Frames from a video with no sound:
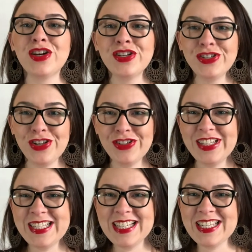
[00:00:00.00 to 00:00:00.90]
So this
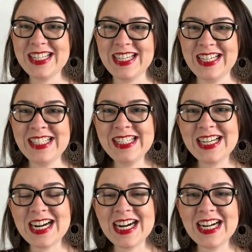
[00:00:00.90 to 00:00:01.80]
is it,
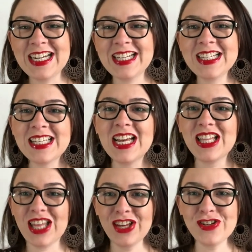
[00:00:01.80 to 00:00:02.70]
guys.
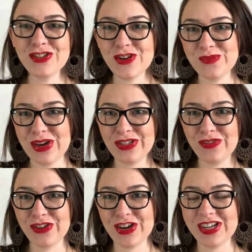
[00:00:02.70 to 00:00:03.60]
Thank you so much for
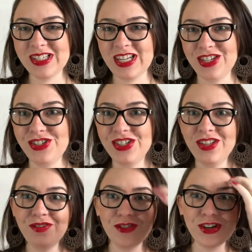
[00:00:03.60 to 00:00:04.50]
your attention,
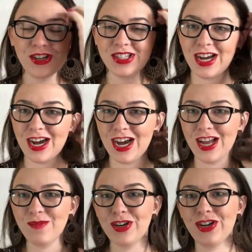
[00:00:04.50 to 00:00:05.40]
for your
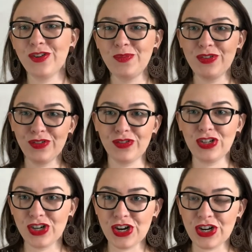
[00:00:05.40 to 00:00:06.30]
time. I hope you've
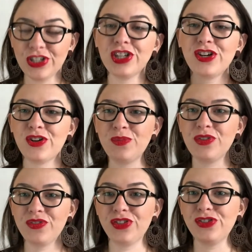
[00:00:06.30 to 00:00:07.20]
learned. I hope you've
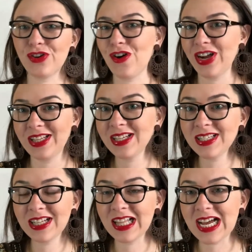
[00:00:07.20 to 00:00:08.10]
enjoyed this
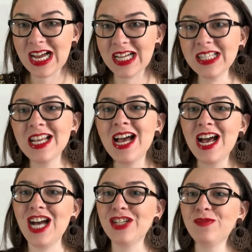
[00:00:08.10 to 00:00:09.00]
class
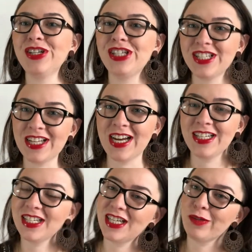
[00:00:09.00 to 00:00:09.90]
as much as I
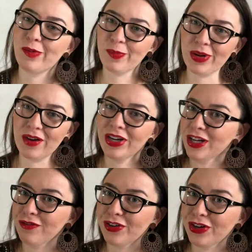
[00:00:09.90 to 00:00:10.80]
did preparing it
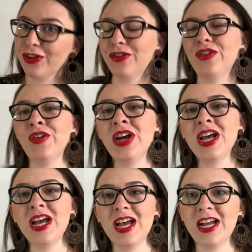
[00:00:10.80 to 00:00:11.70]
for you
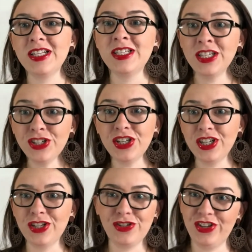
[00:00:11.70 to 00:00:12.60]
and teaching
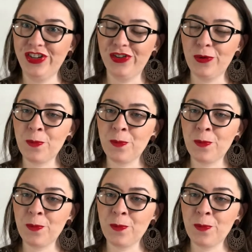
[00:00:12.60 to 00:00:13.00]
it to you.